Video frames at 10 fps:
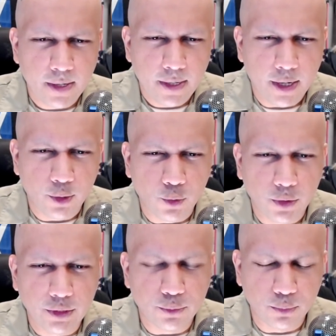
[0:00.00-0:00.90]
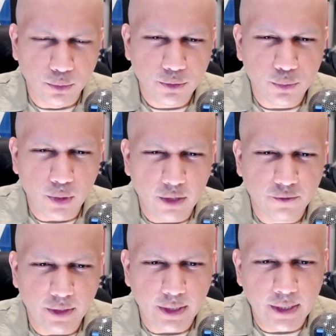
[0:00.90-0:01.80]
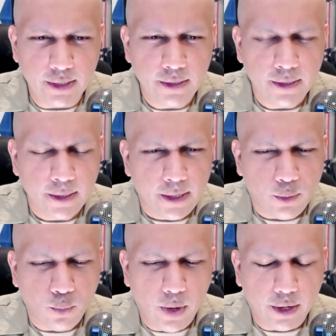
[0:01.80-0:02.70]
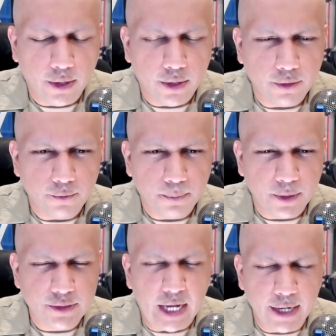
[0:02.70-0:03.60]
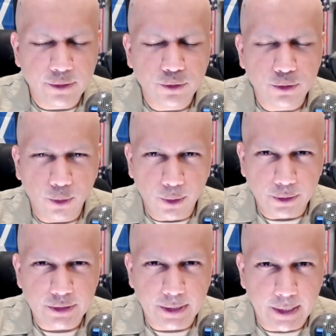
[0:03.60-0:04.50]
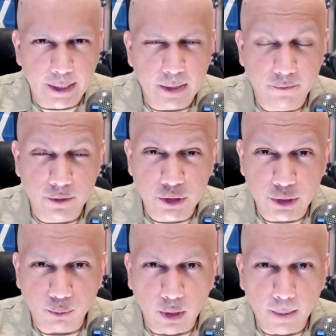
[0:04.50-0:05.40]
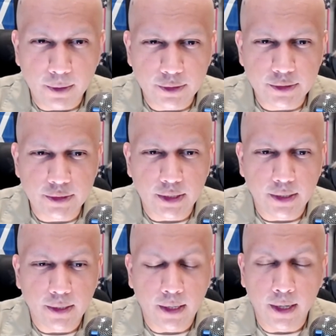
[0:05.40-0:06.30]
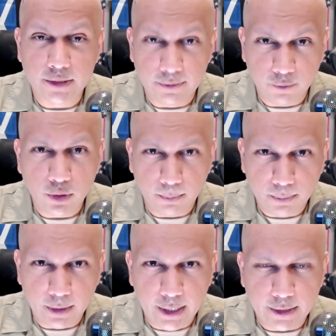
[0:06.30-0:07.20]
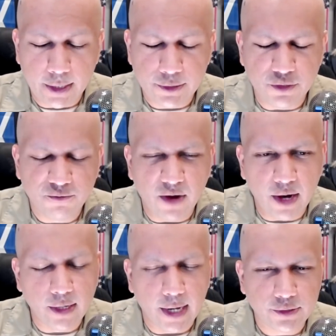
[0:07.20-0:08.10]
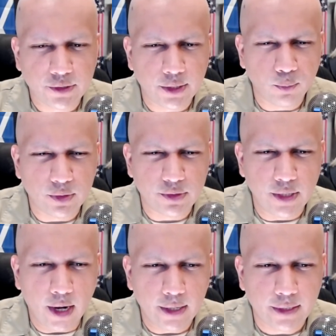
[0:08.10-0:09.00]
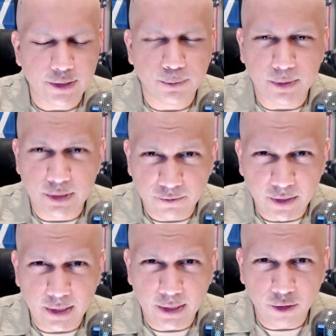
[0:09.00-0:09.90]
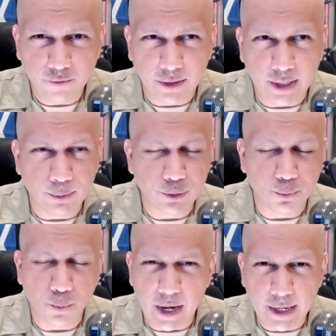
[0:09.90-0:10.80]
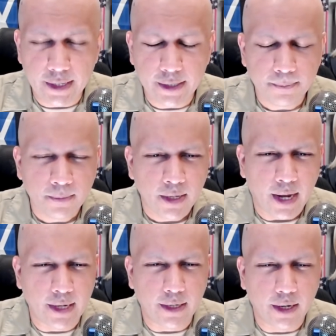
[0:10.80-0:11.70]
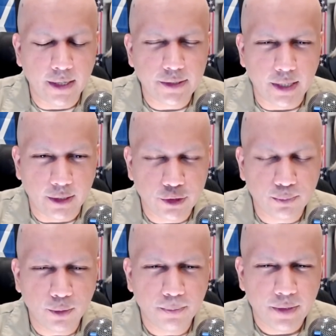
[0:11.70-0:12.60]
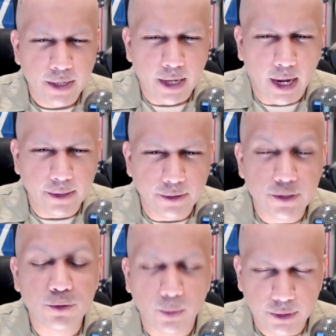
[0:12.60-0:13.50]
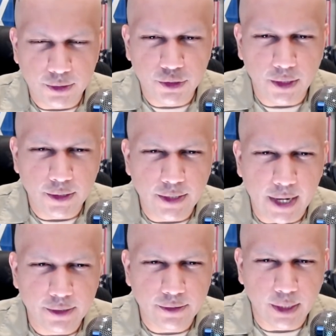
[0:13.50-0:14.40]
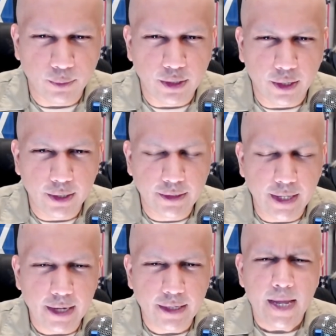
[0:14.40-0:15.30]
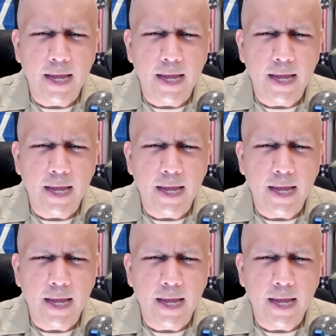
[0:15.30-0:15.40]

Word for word: according to Rule 12E, where Prince Andrew's lawyers claimed that Virginia Roberts' civil complaint that she filed last year was not specific enough and that it was vague and unintelligible. And this is what the judge had to say regarding that.